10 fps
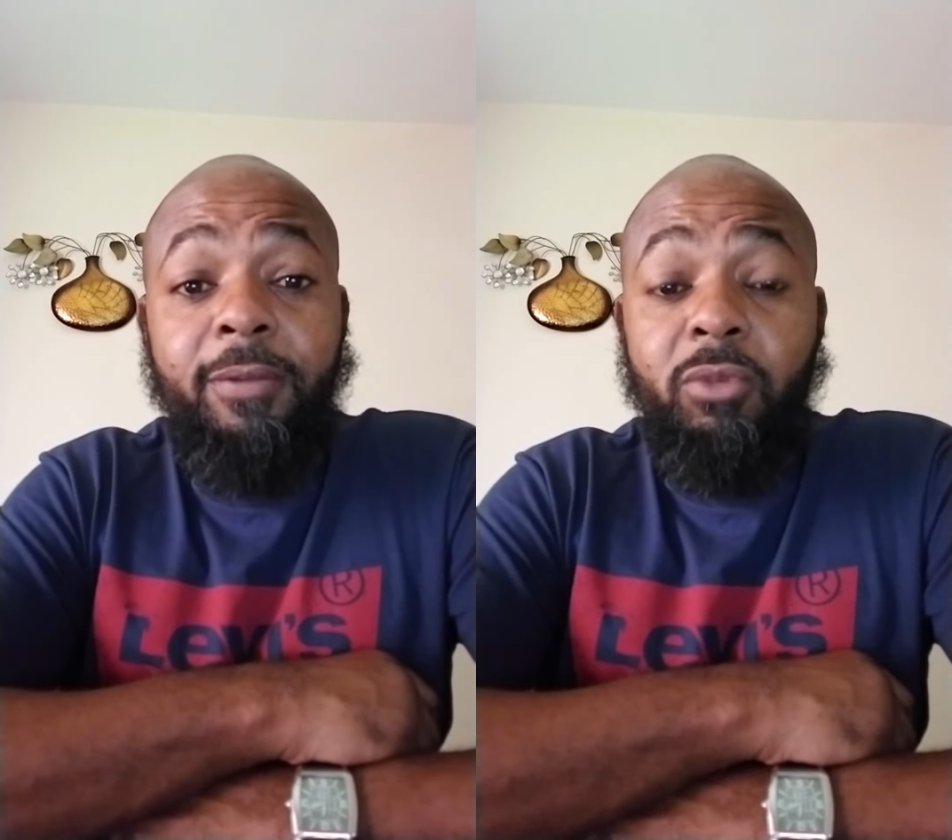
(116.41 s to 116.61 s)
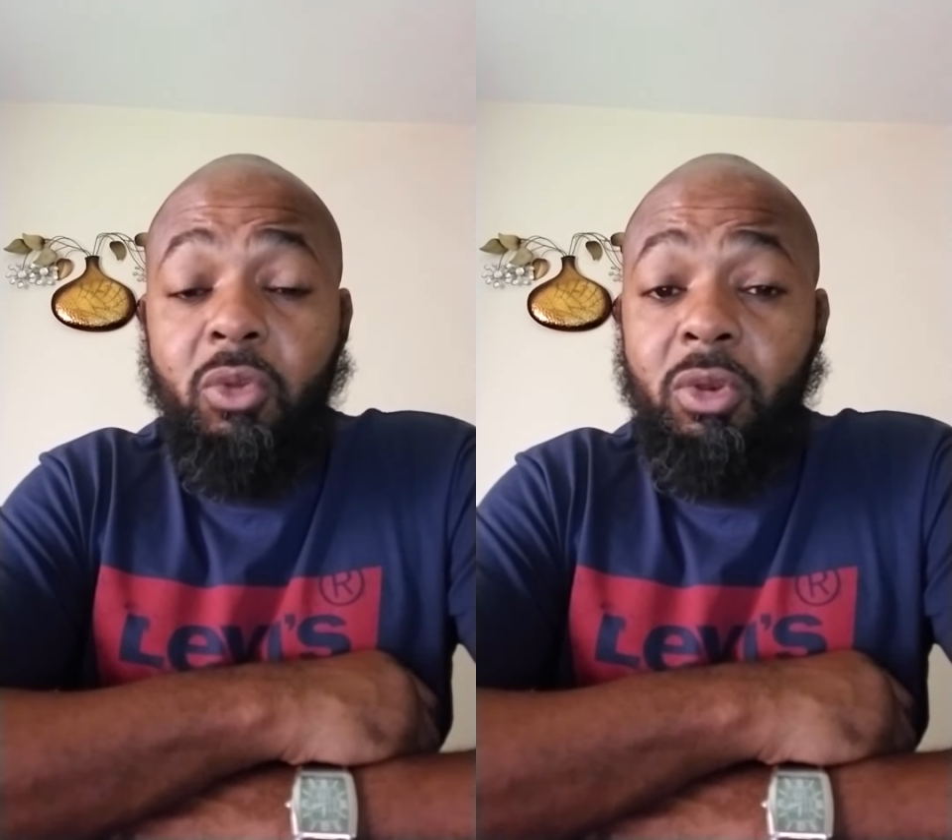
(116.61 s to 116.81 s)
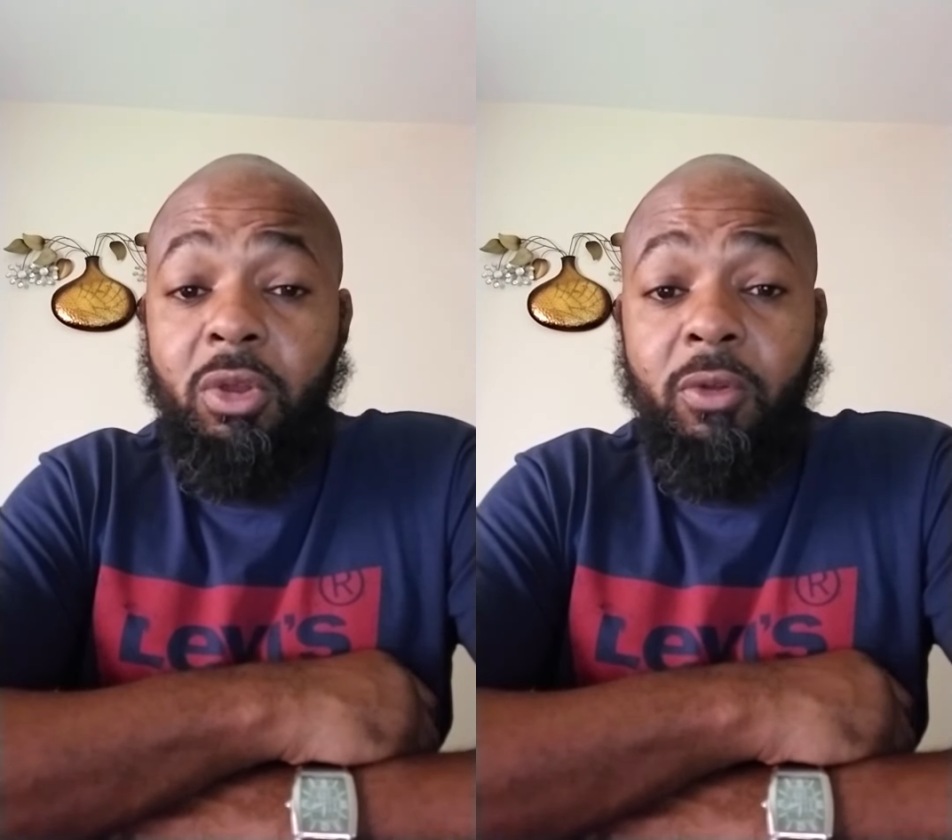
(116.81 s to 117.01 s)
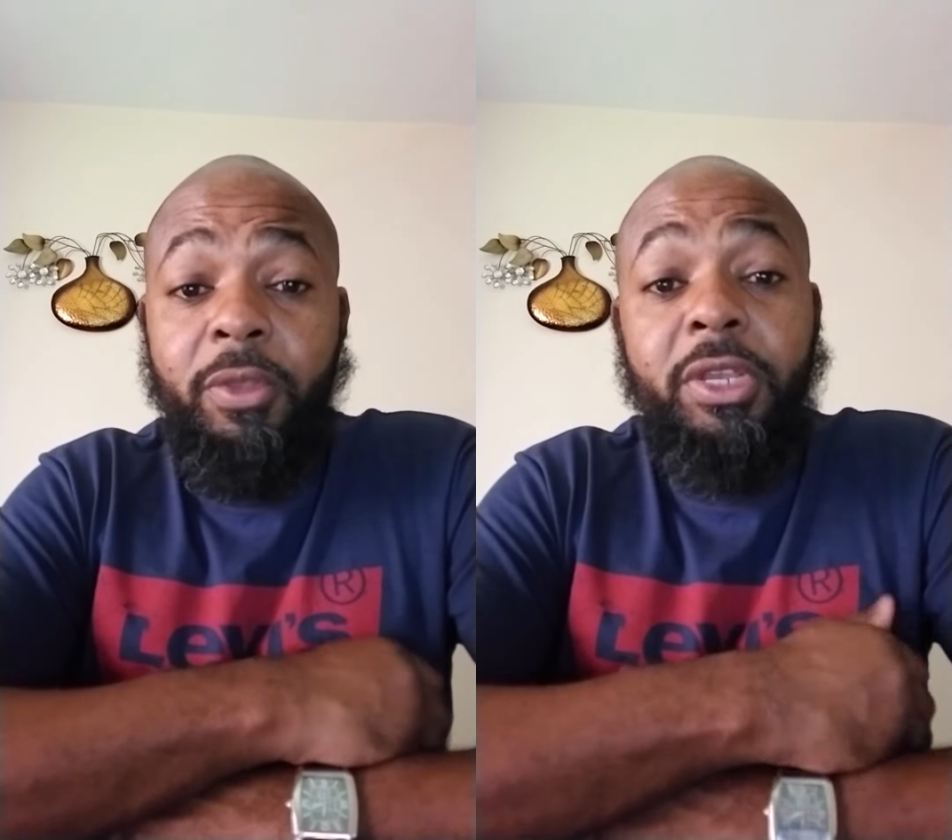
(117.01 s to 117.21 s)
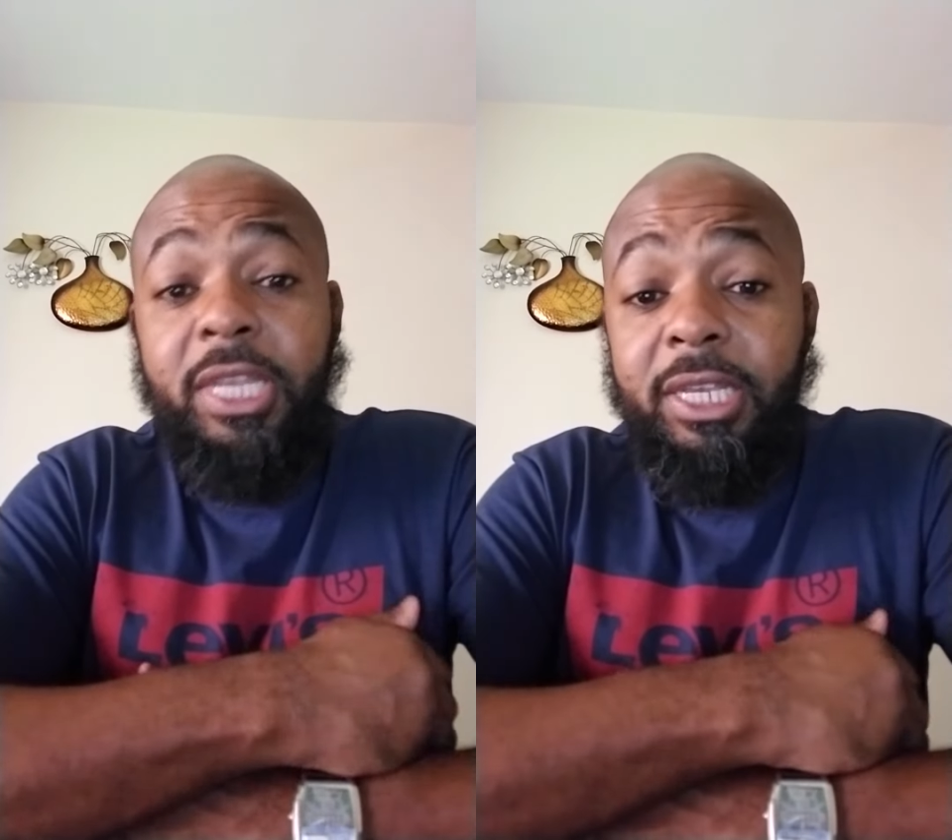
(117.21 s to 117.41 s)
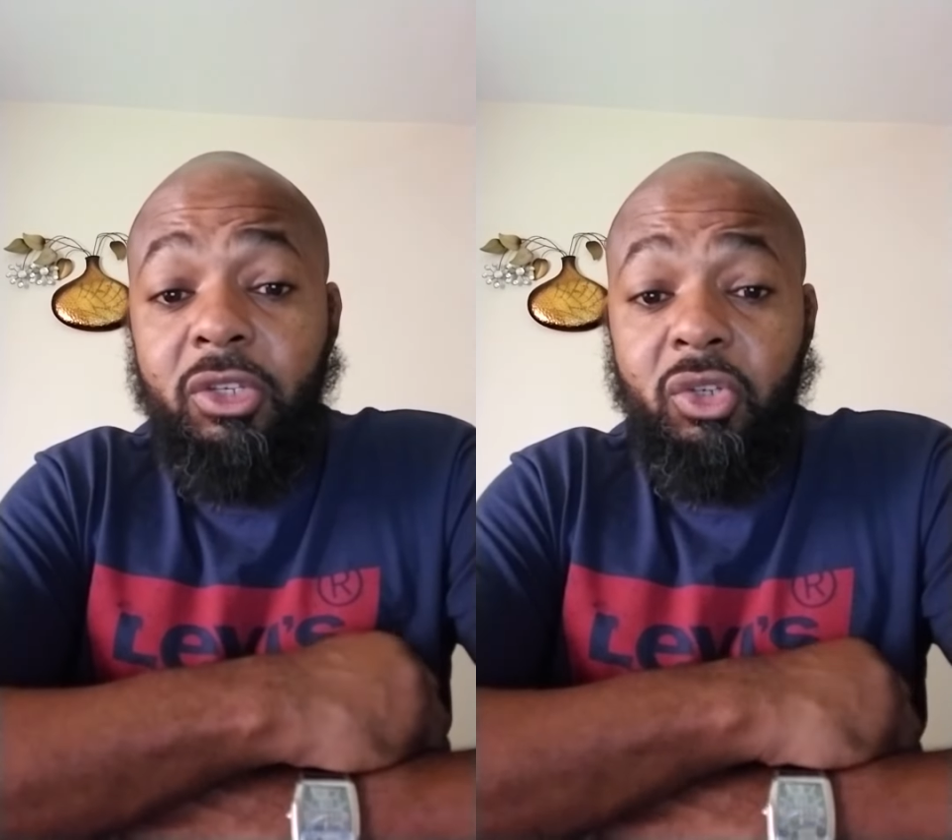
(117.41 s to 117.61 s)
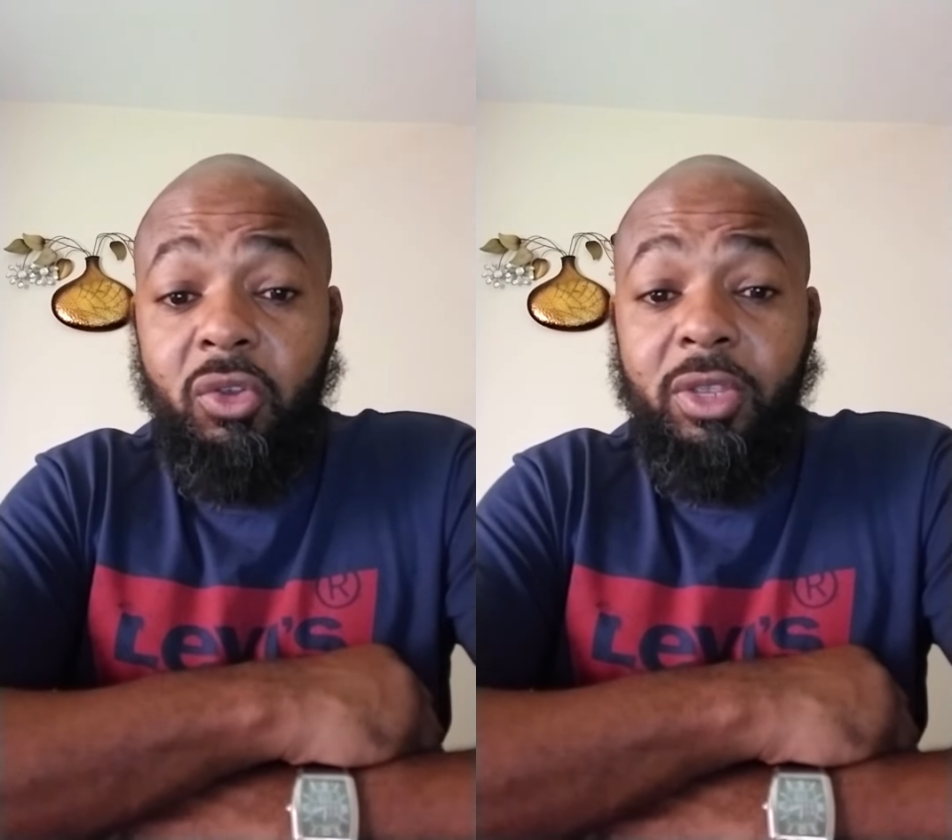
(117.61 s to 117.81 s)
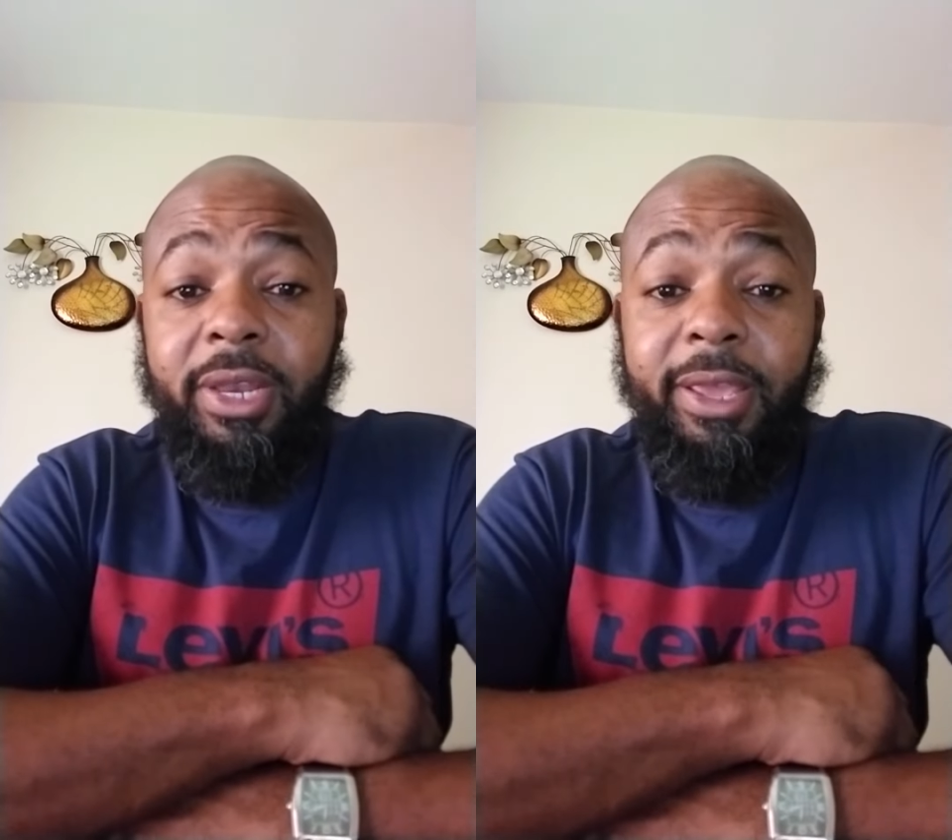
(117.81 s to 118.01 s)
you know, need to
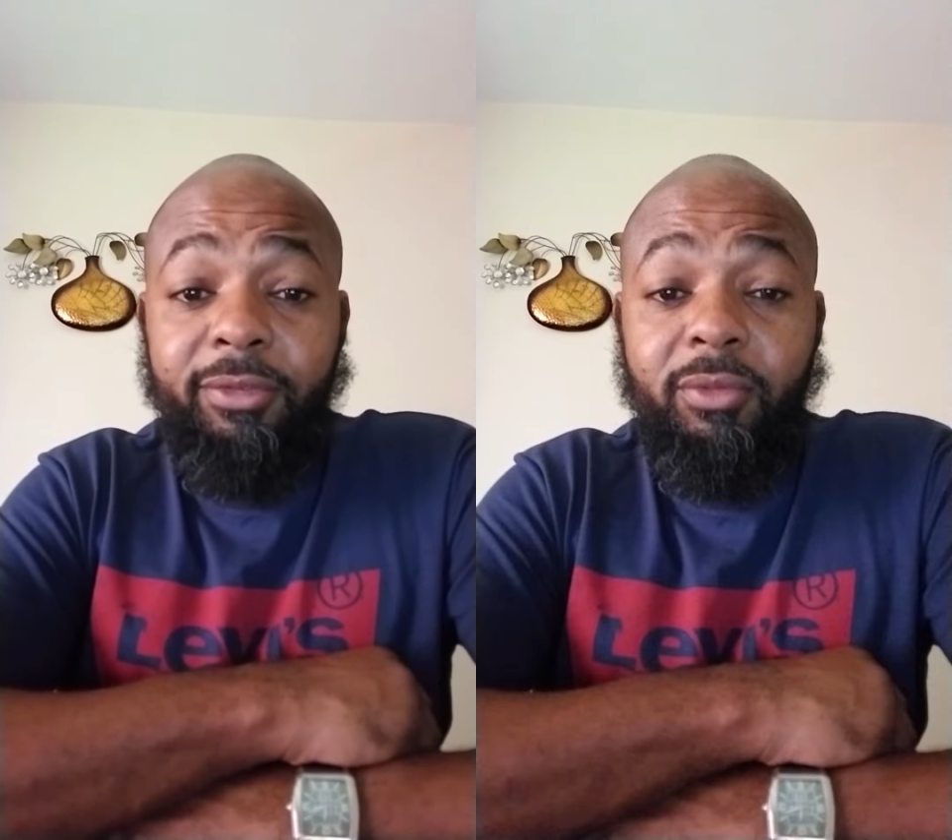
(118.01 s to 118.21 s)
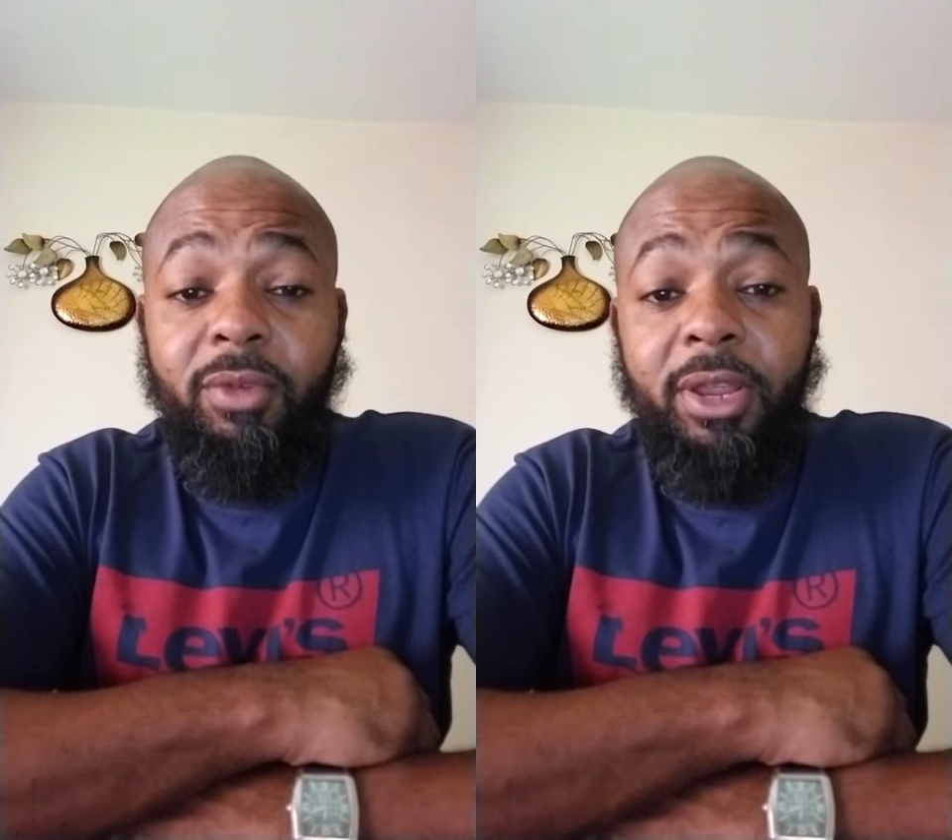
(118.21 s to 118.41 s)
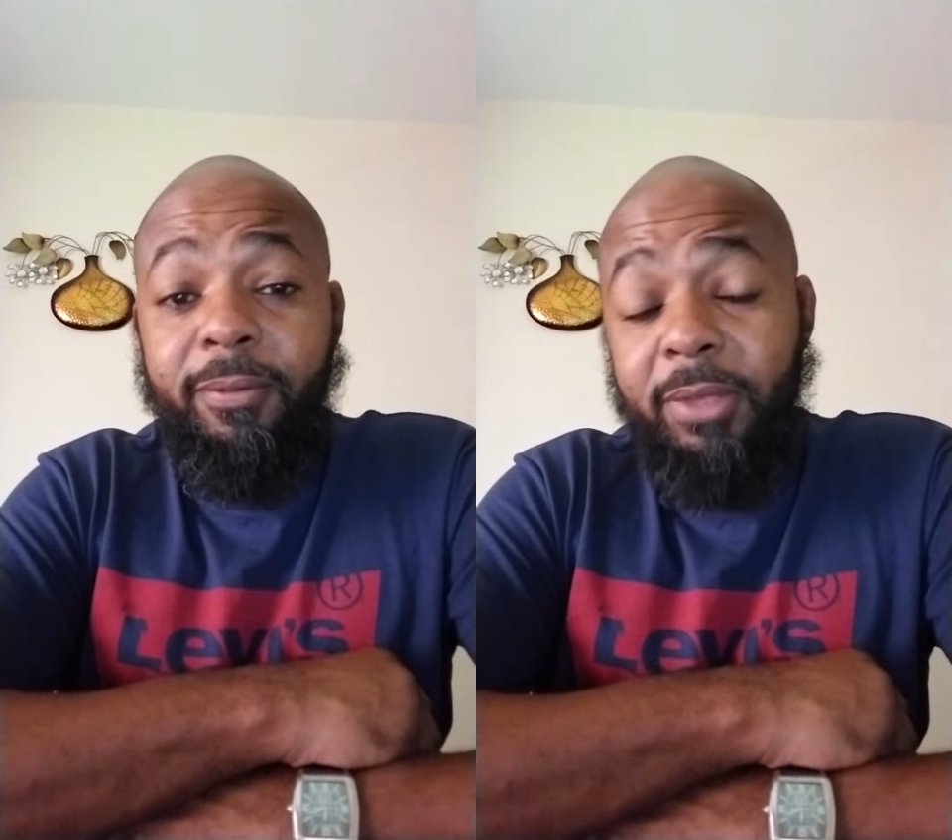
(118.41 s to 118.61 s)
turn your life around.